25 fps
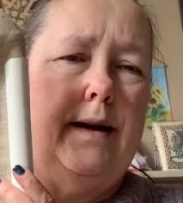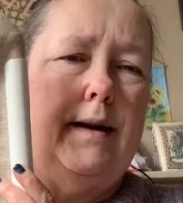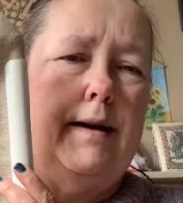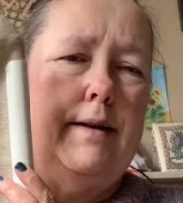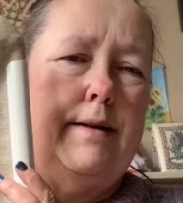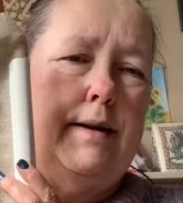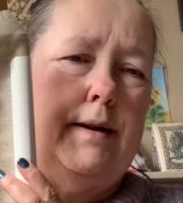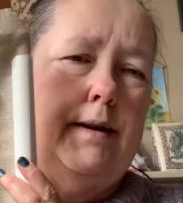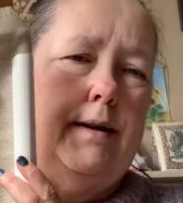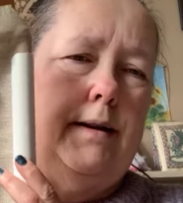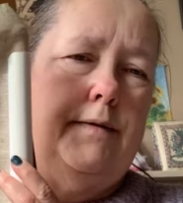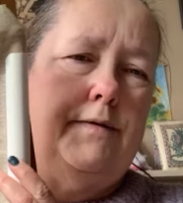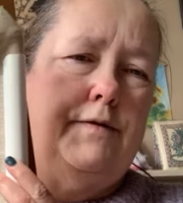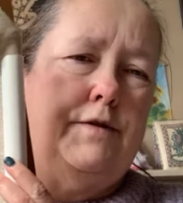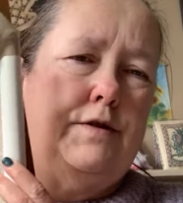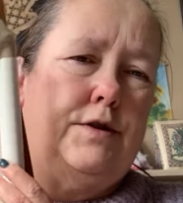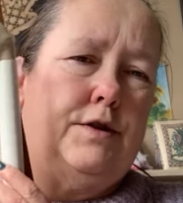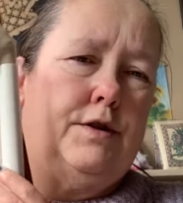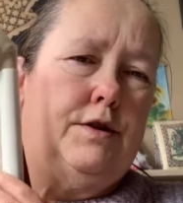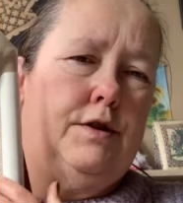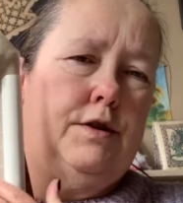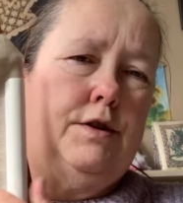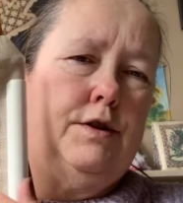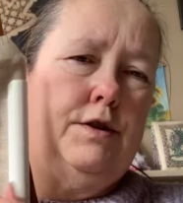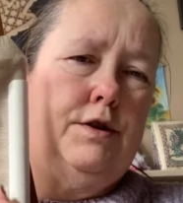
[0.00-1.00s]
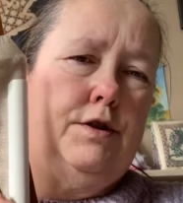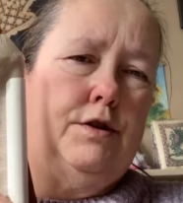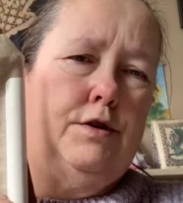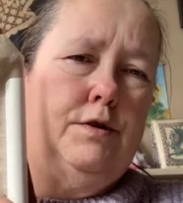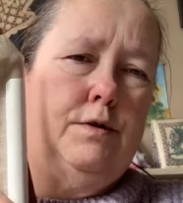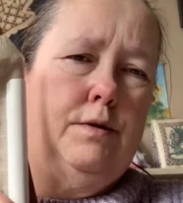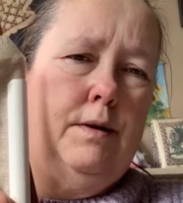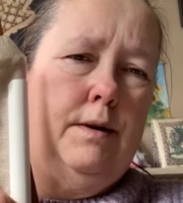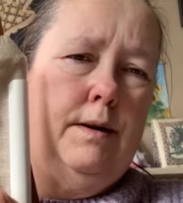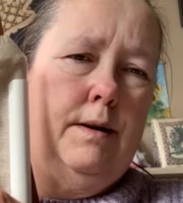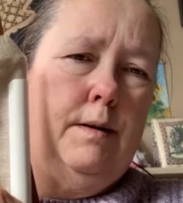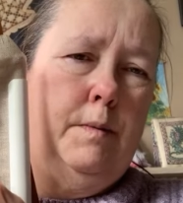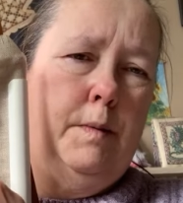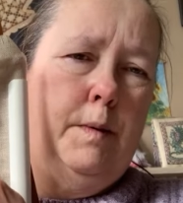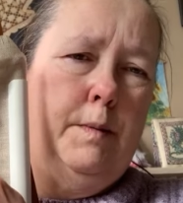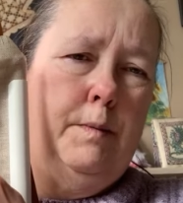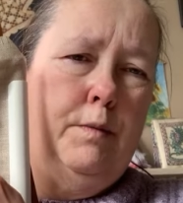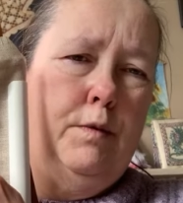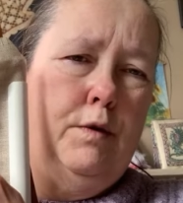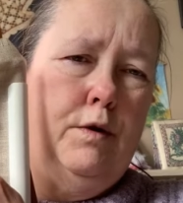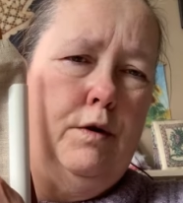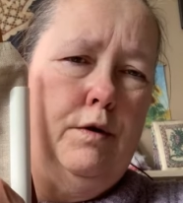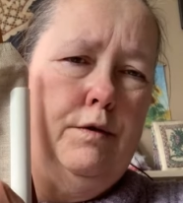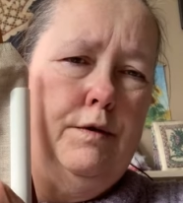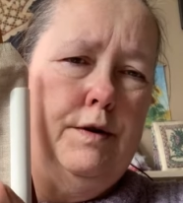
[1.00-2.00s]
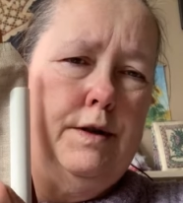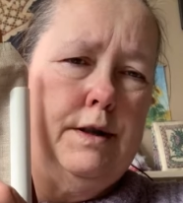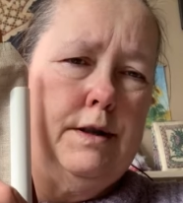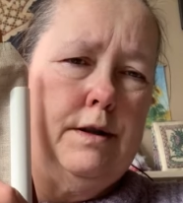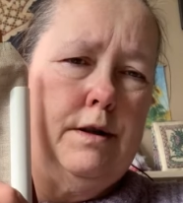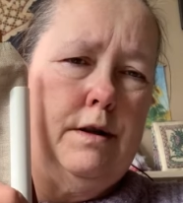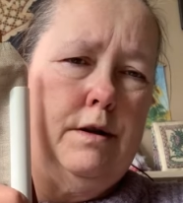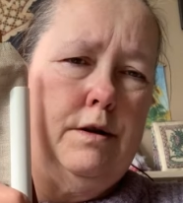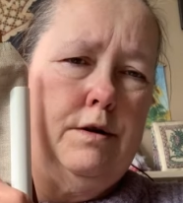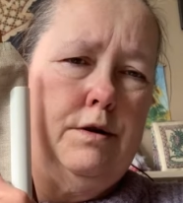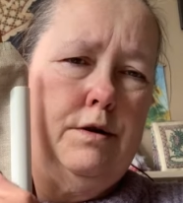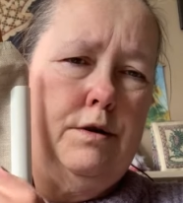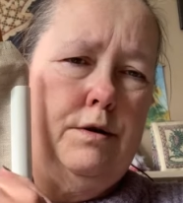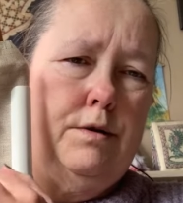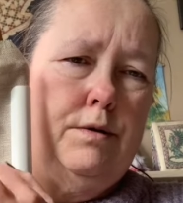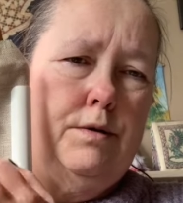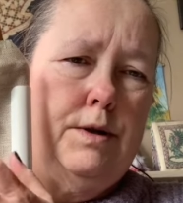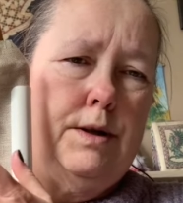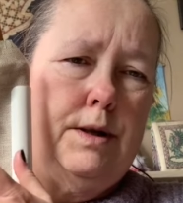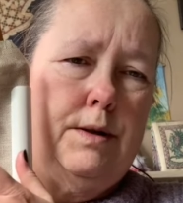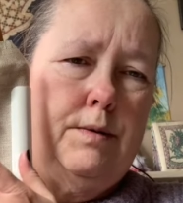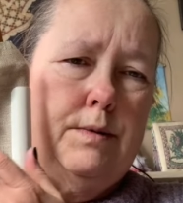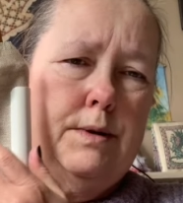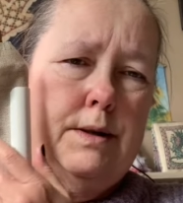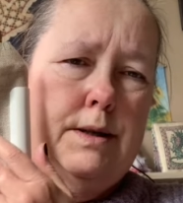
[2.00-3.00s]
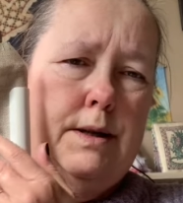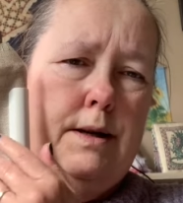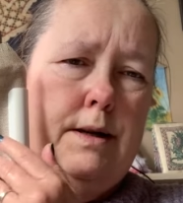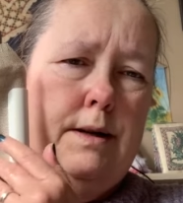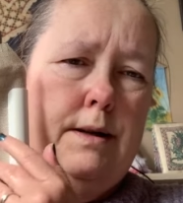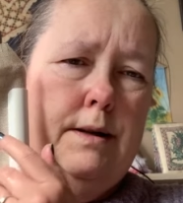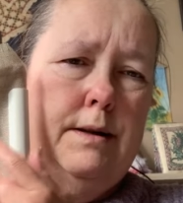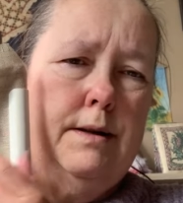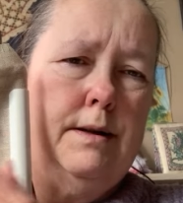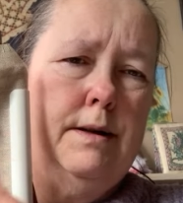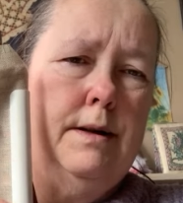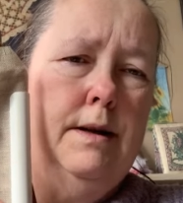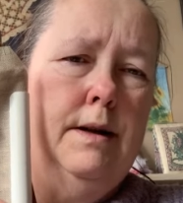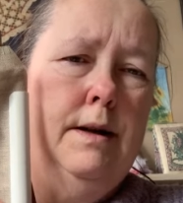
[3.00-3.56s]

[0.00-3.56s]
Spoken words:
And then I've started to do a little bit more on this cartouche outside.